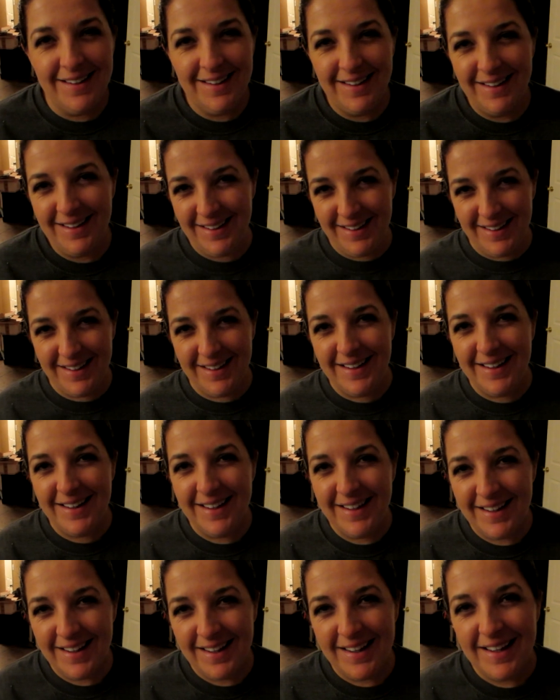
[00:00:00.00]
you said you went to
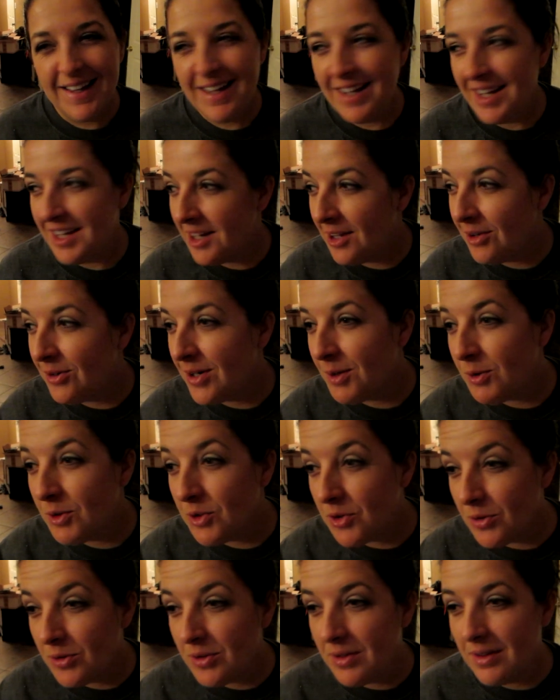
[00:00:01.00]
a party. No, I with
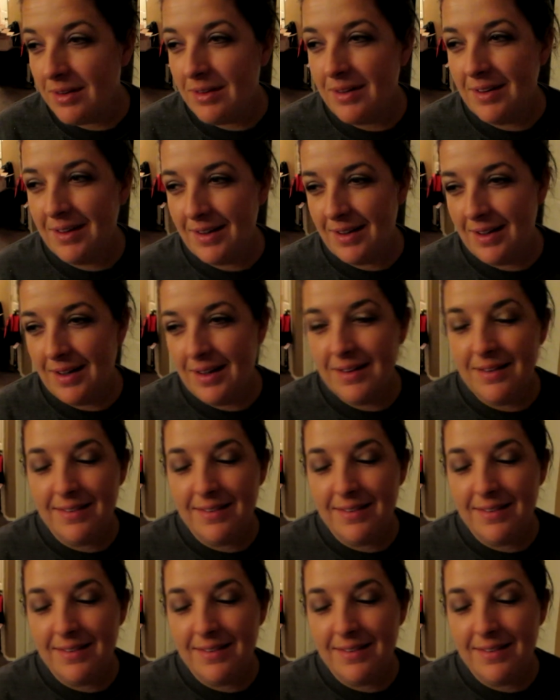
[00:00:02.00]
a bunch of other ladies. A